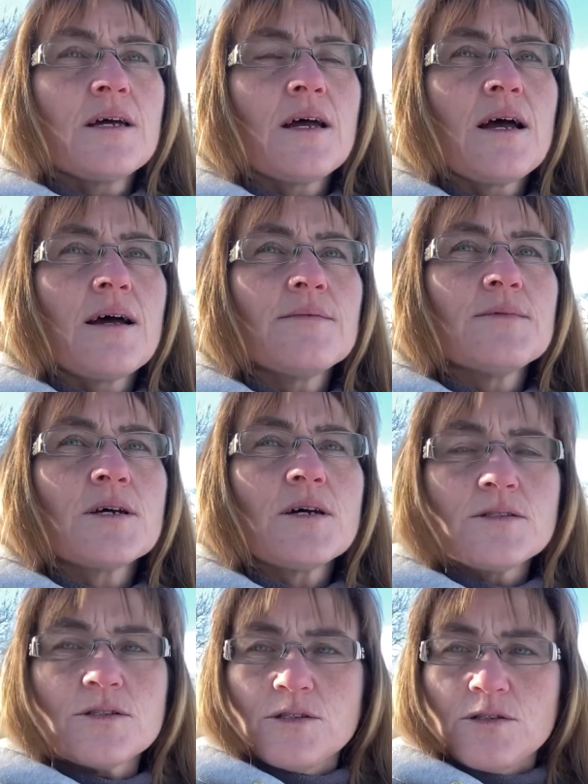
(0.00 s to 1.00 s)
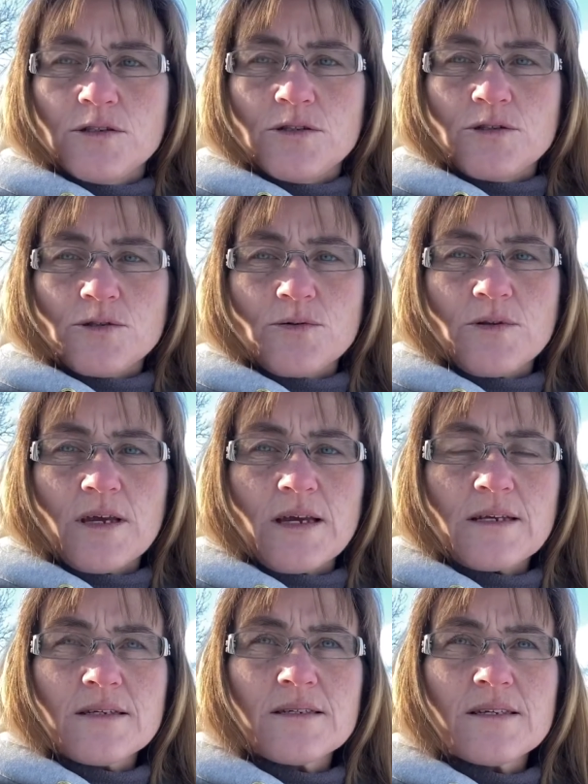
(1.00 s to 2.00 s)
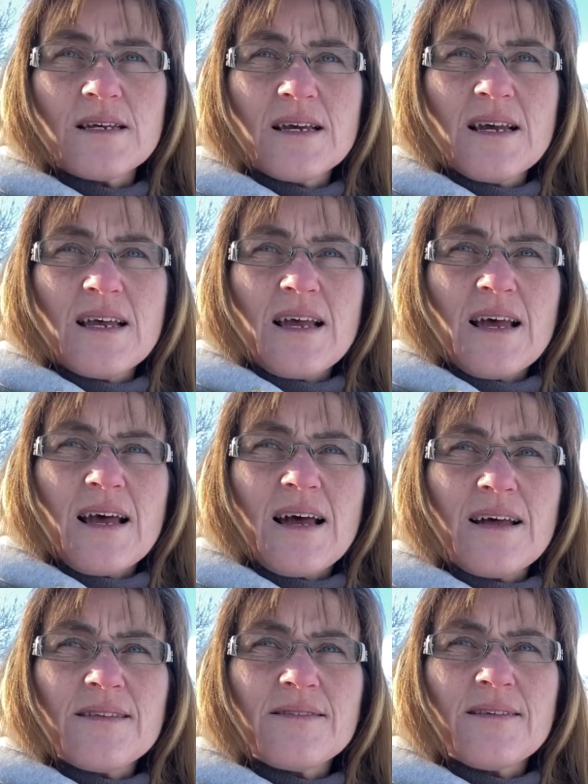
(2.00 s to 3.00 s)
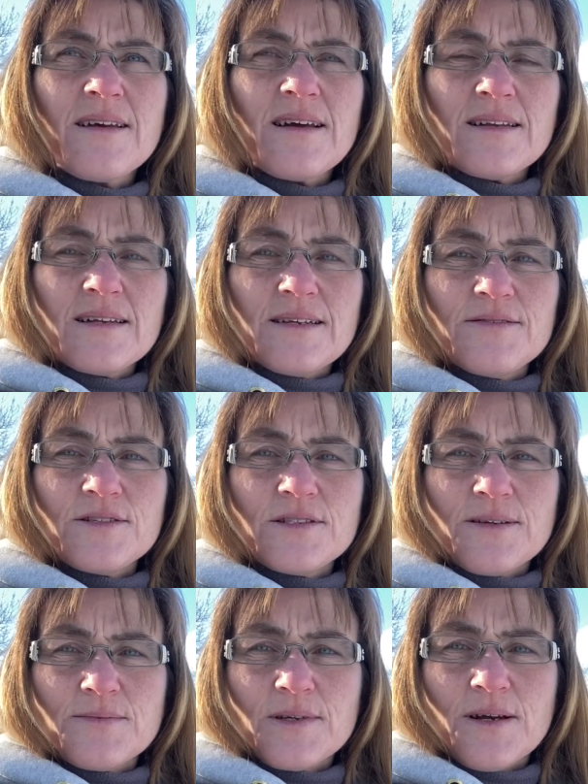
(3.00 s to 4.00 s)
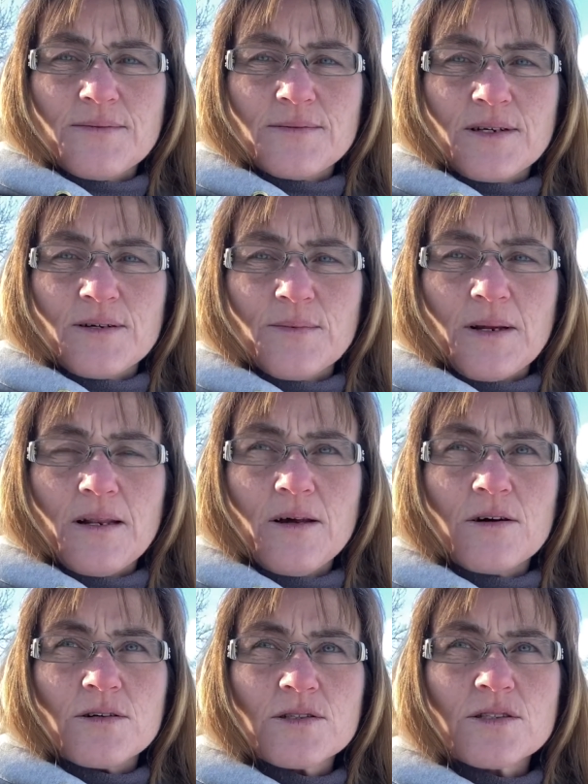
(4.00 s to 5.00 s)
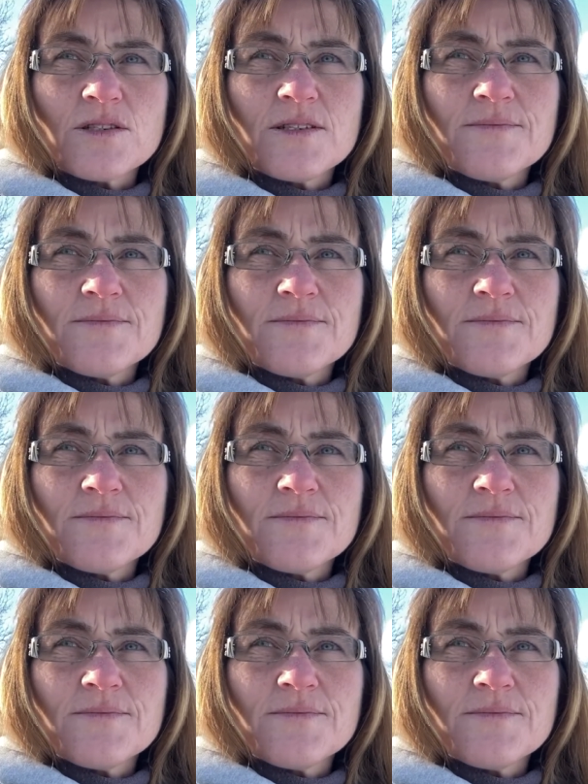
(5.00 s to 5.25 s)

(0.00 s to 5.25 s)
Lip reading: You can't do your usual things, and it leaves you sometimes a little bit lost.